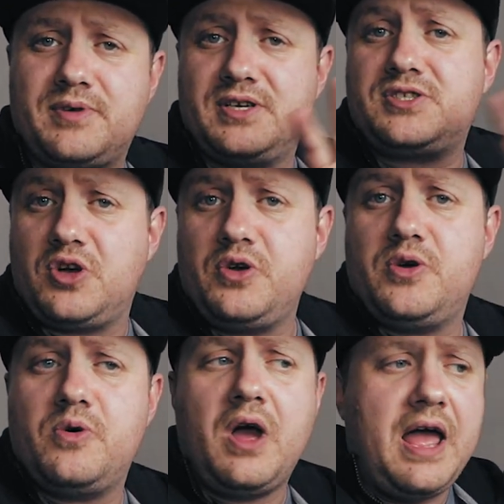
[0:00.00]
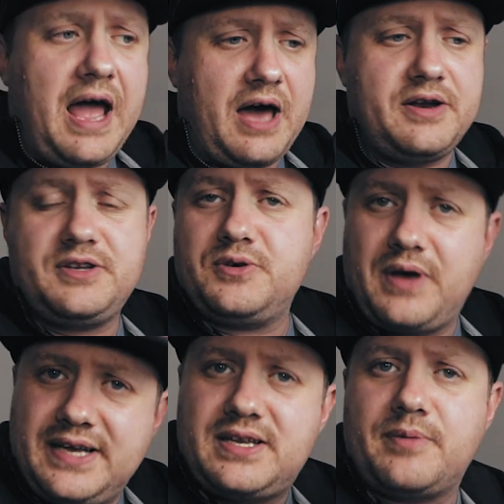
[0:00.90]
I'm going to show you how to
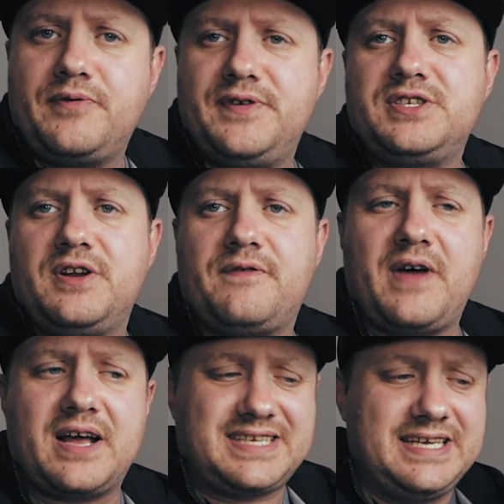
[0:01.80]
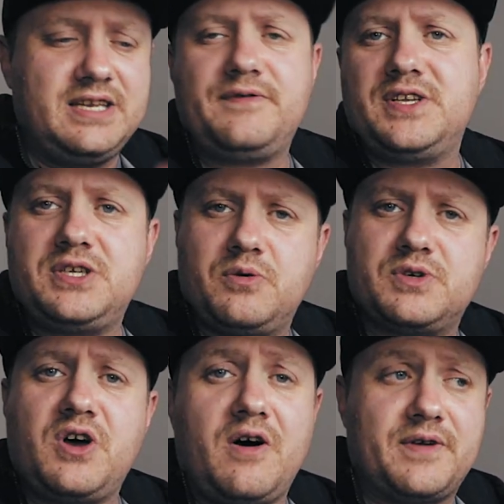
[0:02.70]
do a double vision effect in DaVinci
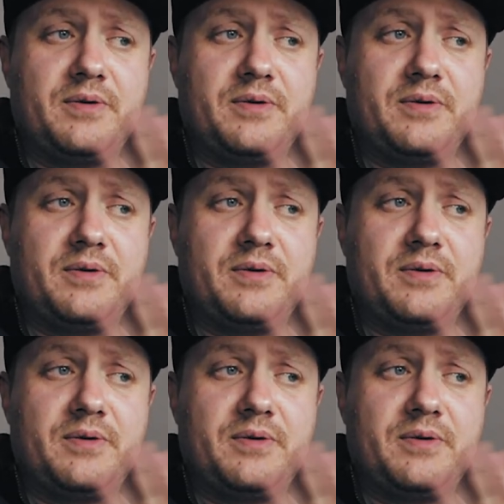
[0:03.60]
Resolve,